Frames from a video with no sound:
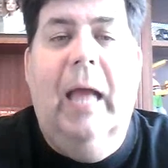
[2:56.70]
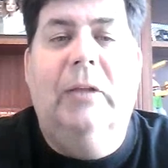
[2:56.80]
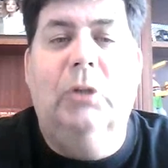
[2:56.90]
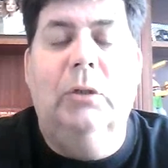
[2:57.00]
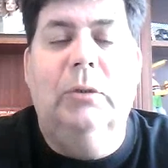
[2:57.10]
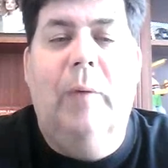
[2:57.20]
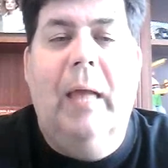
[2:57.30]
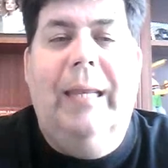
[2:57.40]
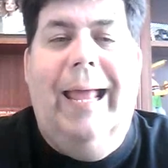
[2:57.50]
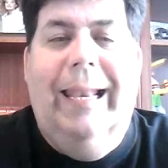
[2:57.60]
and turns
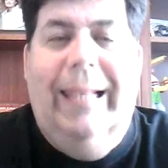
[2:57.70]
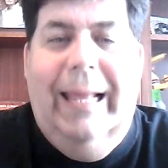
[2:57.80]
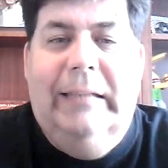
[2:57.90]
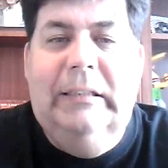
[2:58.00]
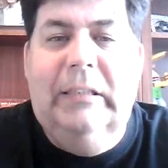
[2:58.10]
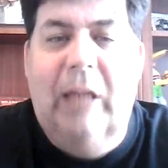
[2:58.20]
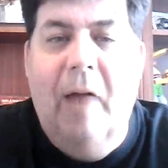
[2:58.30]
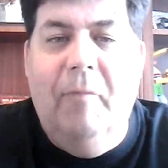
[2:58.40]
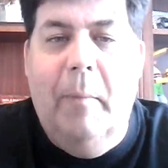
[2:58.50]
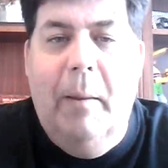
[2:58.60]
around and lends the
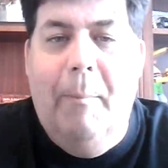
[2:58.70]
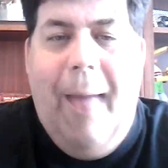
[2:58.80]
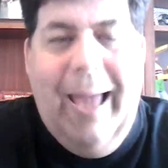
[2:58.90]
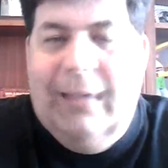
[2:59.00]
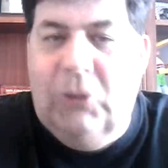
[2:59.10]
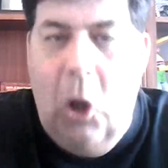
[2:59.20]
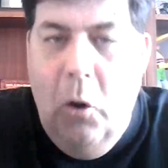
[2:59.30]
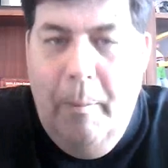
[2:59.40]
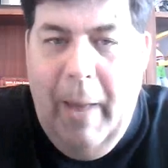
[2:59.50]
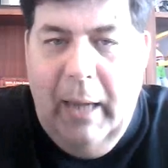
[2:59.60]
government back its
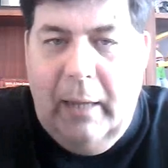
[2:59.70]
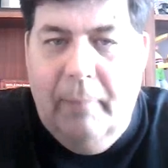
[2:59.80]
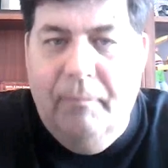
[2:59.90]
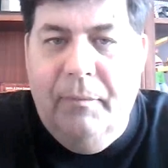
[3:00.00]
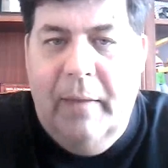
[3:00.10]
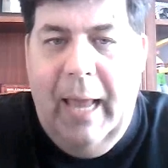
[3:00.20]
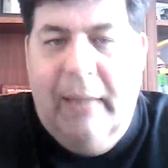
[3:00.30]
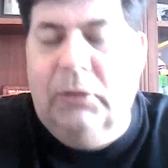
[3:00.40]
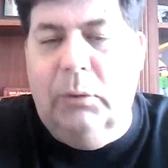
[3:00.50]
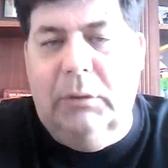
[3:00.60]
own money at
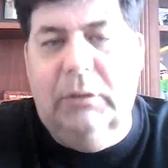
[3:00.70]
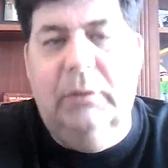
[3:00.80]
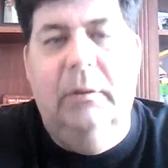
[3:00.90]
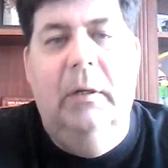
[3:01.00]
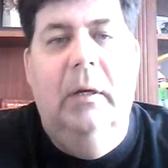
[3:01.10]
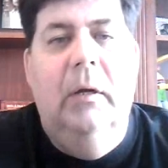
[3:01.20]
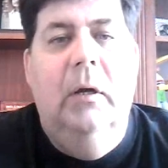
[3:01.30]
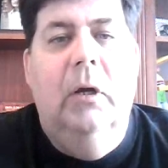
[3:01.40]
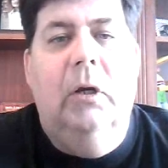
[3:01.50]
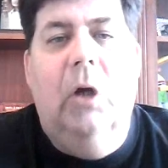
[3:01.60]
interest.
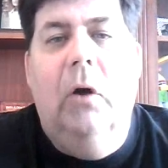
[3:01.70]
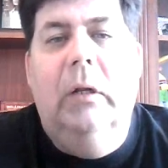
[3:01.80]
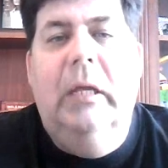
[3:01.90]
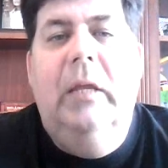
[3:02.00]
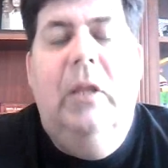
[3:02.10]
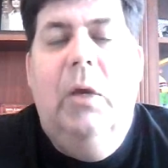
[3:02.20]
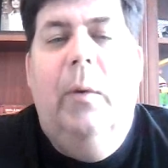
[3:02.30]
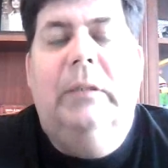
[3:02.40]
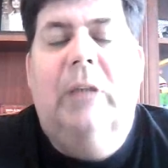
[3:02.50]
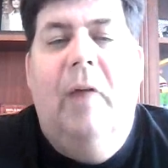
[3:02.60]
Currently, the
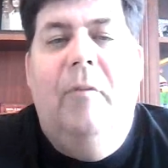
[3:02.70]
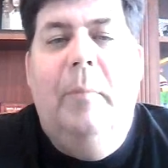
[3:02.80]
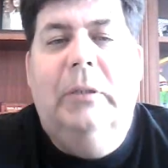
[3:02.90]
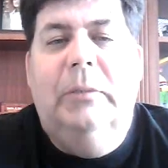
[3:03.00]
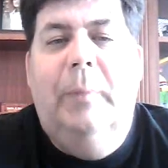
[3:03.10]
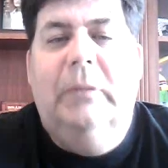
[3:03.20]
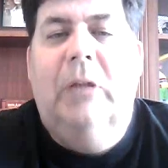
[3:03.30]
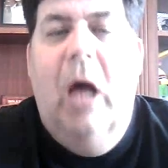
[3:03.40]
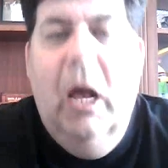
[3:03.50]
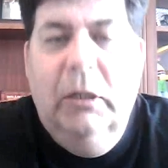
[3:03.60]
U.S. government spends
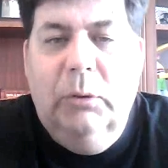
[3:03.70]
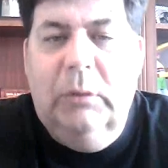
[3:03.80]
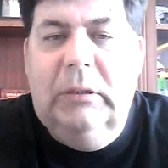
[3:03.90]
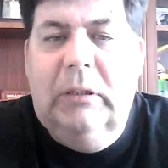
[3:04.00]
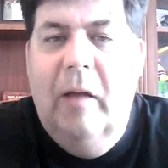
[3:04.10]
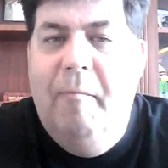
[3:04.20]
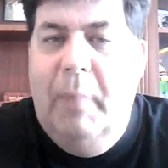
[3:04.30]
hundreds of